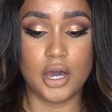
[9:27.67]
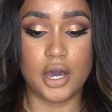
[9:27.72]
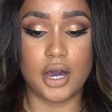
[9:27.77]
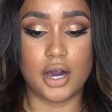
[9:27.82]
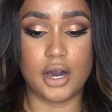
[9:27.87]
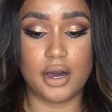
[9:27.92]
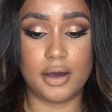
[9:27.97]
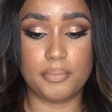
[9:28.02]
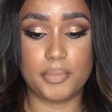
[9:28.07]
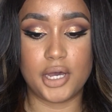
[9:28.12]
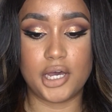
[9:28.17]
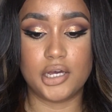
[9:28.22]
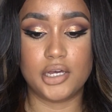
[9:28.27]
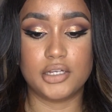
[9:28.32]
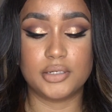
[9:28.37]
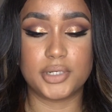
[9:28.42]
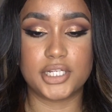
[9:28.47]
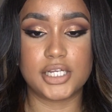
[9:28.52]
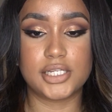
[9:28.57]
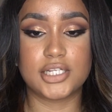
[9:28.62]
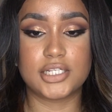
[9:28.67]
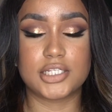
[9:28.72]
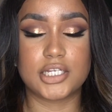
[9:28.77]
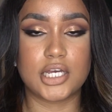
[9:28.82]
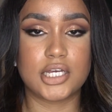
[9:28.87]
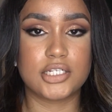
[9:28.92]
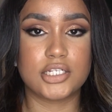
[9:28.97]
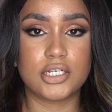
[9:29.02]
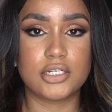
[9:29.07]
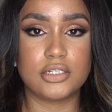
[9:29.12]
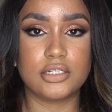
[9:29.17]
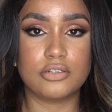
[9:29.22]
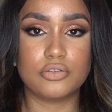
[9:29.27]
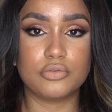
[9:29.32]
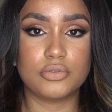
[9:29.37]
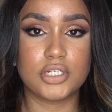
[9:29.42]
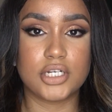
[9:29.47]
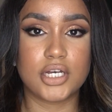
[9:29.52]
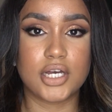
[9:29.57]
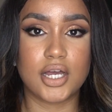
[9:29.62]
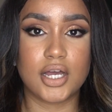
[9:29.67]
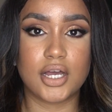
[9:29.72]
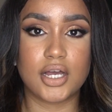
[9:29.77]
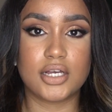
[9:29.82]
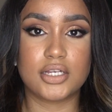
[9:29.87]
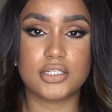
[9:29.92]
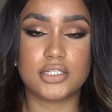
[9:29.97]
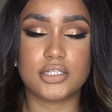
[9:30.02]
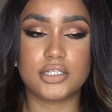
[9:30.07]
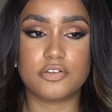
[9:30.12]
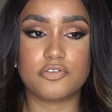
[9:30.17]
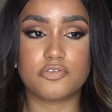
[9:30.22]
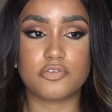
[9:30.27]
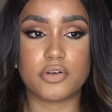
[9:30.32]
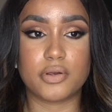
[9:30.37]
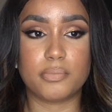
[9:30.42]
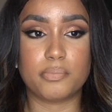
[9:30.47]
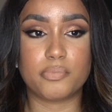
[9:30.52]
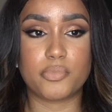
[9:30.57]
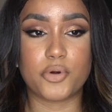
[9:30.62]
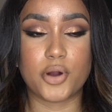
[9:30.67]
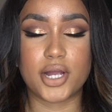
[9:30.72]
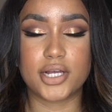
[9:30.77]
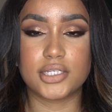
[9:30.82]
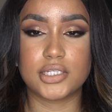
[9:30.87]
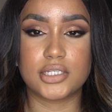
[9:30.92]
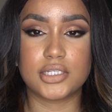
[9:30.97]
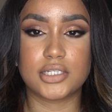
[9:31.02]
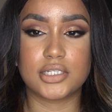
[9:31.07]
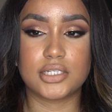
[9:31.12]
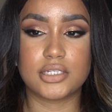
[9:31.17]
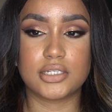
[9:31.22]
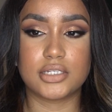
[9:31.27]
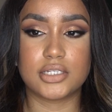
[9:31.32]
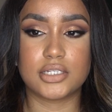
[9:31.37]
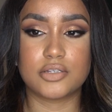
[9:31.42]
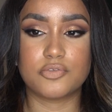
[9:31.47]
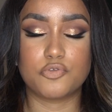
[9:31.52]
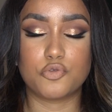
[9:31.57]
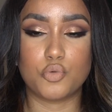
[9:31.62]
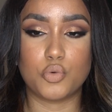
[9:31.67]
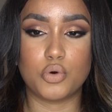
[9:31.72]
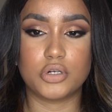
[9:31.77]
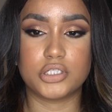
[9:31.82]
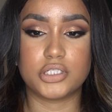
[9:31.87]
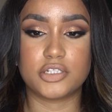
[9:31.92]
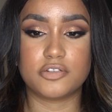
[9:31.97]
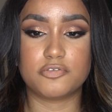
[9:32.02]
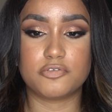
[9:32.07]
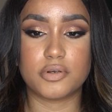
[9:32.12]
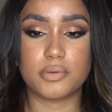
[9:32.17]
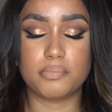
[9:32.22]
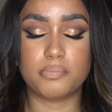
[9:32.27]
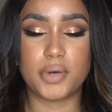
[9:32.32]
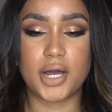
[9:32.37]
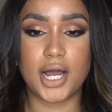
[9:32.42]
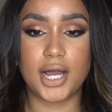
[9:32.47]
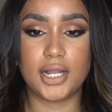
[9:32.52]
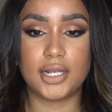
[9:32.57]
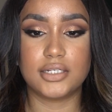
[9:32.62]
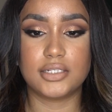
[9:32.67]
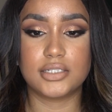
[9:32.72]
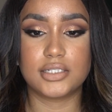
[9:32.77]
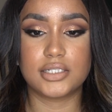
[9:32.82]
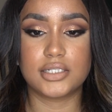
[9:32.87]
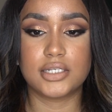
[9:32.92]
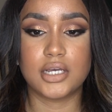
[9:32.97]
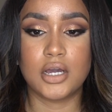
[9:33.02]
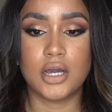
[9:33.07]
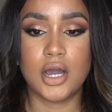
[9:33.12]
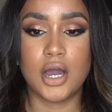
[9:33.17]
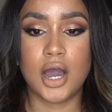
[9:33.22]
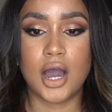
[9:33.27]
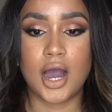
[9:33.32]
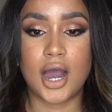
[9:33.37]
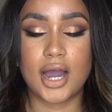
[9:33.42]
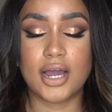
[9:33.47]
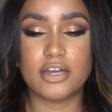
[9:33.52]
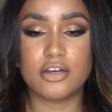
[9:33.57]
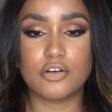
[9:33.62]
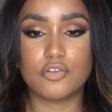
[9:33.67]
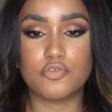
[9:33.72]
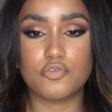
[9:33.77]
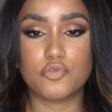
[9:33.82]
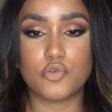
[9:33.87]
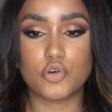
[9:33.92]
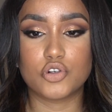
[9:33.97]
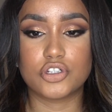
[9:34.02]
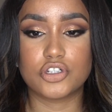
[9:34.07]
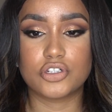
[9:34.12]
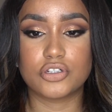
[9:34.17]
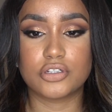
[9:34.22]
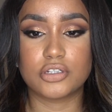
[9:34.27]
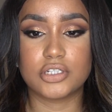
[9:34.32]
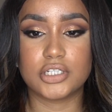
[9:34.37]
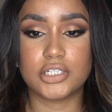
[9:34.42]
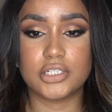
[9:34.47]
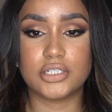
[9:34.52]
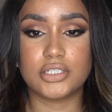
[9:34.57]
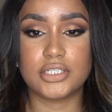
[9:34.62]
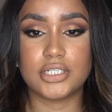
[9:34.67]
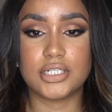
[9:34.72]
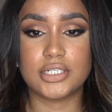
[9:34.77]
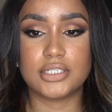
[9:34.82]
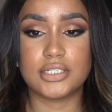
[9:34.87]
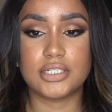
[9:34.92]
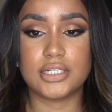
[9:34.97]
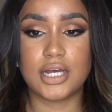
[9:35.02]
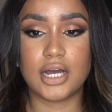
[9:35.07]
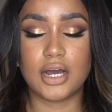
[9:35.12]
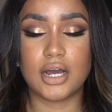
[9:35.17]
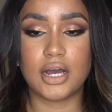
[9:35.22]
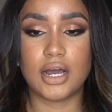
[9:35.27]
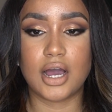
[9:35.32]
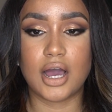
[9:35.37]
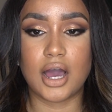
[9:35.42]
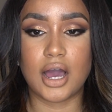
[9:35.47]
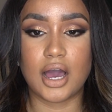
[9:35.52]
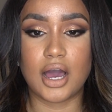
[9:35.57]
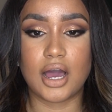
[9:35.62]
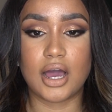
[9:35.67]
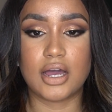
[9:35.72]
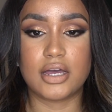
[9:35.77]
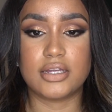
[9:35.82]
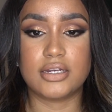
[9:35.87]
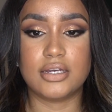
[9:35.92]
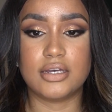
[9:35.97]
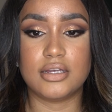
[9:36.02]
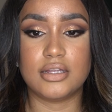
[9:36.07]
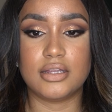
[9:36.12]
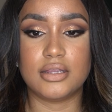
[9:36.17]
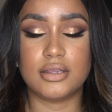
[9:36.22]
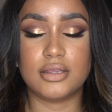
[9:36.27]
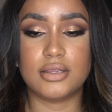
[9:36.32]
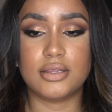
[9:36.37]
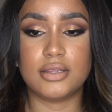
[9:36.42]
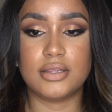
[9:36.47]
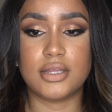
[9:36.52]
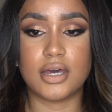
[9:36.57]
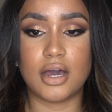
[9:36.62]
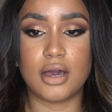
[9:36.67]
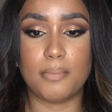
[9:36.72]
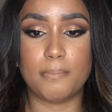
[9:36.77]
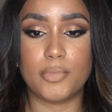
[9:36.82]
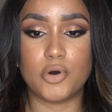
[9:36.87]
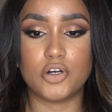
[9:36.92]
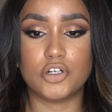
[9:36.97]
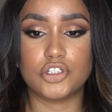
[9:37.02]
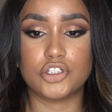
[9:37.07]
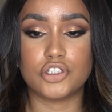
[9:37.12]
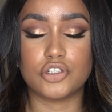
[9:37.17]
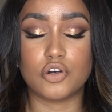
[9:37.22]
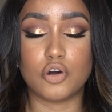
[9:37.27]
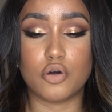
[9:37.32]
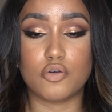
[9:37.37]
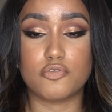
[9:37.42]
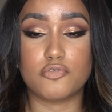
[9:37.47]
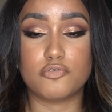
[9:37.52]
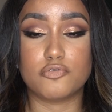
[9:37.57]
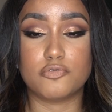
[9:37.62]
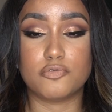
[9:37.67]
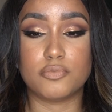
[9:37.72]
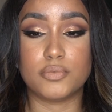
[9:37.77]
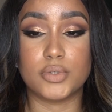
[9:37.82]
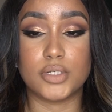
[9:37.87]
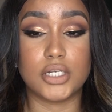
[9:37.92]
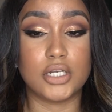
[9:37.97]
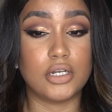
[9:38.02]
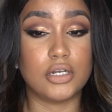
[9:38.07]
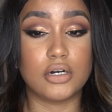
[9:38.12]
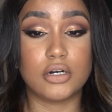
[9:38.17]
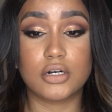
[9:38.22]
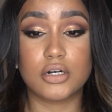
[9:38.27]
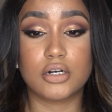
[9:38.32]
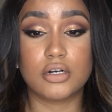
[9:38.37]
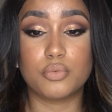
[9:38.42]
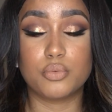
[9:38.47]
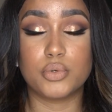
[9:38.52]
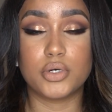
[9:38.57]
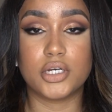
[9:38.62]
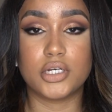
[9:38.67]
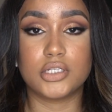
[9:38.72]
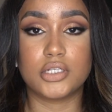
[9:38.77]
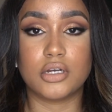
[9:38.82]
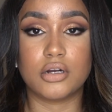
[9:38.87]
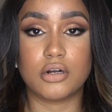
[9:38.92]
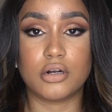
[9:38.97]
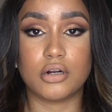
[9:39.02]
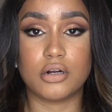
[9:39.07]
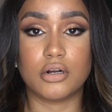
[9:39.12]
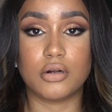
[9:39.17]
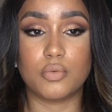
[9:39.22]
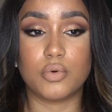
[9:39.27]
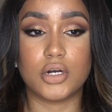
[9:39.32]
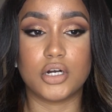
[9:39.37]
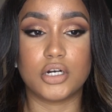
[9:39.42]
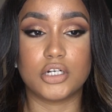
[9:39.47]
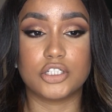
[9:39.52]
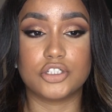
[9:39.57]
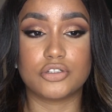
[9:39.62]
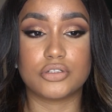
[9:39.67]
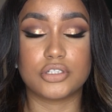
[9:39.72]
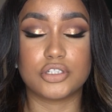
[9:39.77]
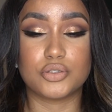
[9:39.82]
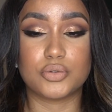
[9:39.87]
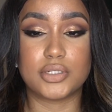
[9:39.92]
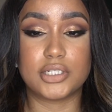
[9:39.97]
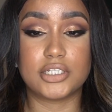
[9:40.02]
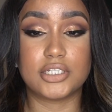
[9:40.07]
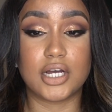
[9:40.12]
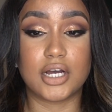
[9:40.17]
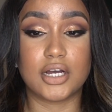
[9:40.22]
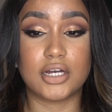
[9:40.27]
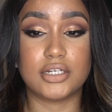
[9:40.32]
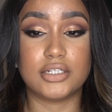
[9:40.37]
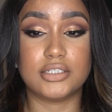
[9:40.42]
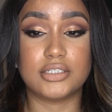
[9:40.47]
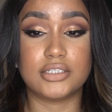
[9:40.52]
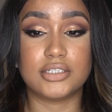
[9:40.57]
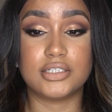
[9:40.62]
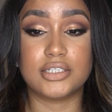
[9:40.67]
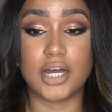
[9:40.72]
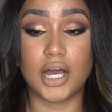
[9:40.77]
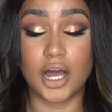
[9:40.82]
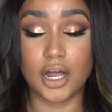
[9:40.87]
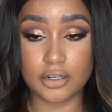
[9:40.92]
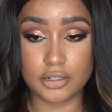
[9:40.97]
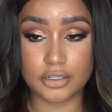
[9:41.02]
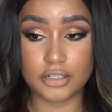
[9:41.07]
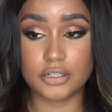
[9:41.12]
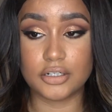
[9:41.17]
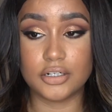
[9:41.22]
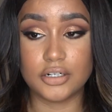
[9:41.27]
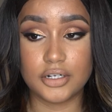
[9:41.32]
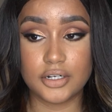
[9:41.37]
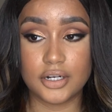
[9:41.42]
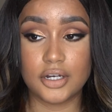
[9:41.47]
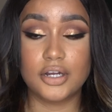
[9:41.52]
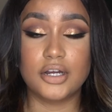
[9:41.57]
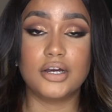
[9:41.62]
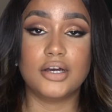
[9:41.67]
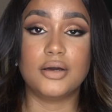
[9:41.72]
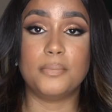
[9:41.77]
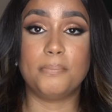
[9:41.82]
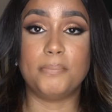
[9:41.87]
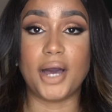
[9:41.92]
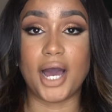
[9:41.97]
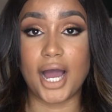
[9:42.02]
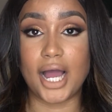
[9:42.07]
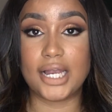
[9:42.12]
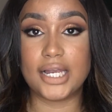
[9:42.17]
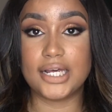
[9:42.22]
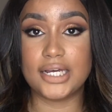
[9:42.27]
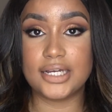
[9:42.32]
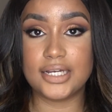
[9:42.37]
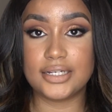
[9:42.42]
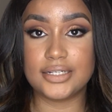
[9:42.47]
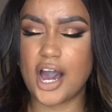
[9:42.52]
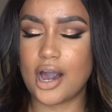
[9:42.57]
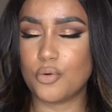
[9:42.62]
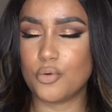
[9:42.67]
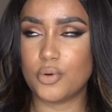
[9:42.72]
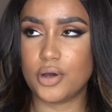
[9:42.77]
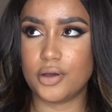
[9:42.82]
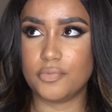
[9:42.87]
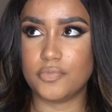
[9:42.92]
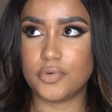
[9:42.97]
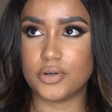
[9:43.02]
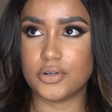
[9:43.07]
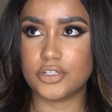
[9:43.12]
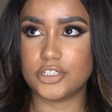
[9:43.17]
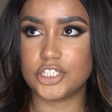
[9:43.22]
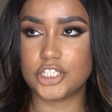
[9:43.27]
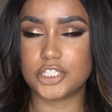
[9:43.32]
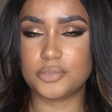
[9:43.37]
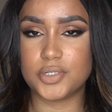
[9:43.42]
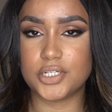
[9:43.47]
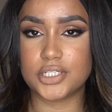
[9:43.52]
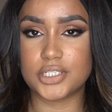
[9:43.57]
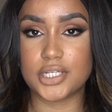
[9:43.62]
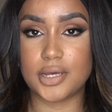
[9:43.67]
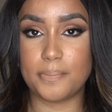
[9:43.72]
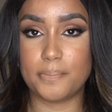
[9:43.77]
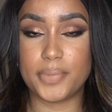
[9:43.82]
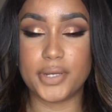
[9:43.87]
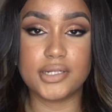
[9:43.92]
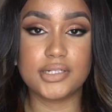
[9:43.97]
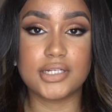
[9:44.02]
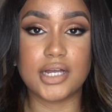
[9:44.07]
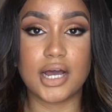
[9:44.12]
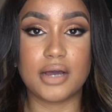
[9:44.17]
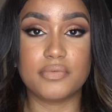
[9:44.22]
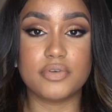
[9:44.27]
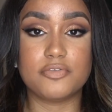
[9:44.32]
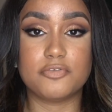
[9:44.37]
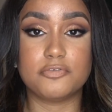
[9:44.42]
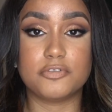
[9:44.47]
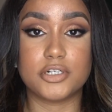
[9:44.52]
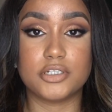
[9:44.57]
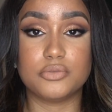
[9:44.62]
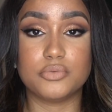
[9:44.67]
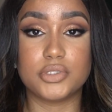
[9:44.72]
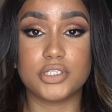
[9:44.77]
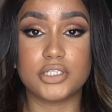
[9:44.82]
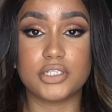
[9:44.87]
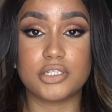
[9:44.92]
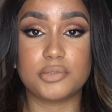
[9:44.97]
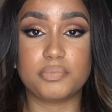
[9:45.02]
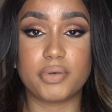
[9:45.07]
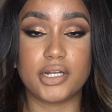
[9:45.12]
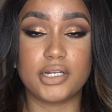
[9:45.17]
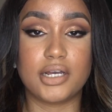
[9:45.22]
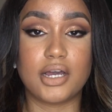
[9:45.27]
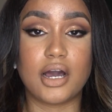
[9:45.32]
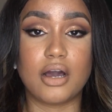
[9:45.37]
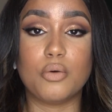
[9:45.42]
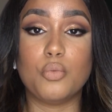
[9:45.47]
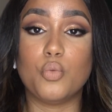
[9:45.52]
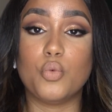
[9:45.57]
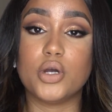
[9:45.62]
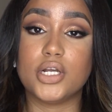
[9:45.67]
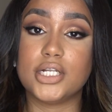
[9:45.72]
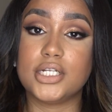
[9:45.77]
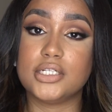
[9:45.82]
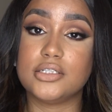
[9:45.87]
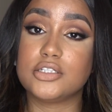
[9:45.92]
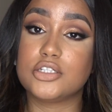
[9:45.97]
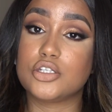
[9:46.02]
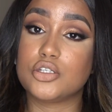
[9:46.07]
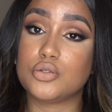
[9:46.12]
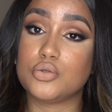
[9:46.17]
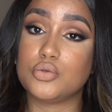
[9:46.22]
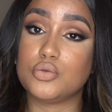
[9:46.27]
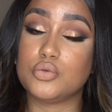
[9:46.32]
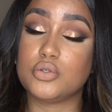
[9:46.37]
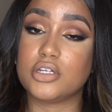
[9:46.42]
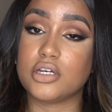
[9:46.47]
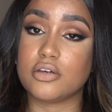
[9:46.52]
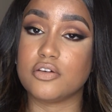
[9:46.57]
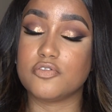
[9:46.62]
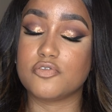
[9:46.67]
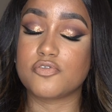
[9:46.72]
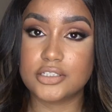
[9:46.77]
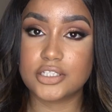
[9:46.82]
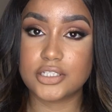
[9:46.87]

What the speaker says: NATASHA DENONA has different prices for different palettes. I unfortunately did not had that much of a luck with her $129 palette. However, just because I've been having fun with this palette, I'm willing to give